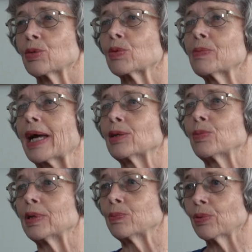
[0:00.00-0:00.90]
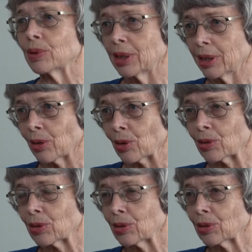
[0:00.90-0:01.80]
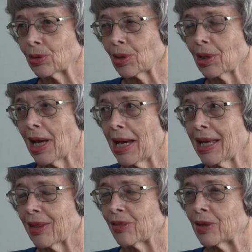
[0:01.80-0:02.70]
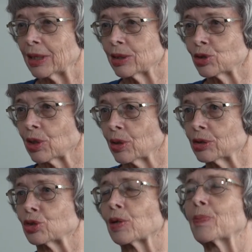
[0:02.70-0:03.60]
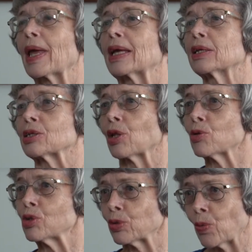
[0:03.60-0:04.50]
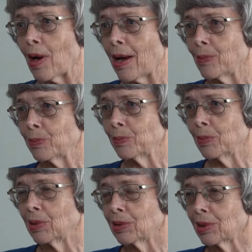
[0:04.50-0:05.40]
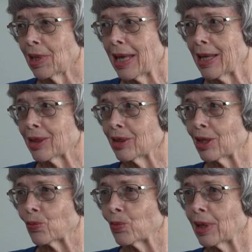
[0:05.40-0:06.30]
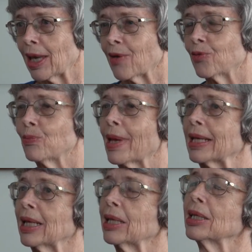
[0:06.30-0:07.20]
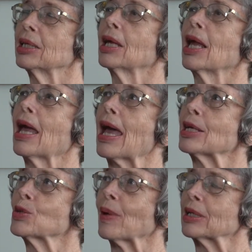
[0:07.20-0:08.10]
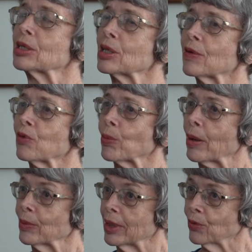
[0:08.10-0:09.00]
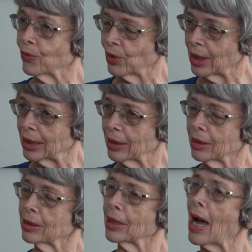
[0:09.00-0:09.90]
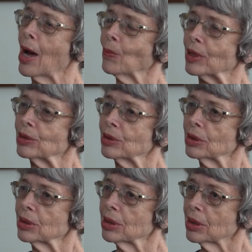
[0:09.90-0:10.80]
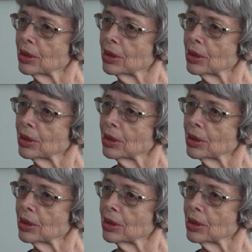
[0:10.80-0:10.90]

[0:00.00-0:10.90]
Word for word: to remind people here that Japan is close to Guam, that we have many aspects of the way we live in common,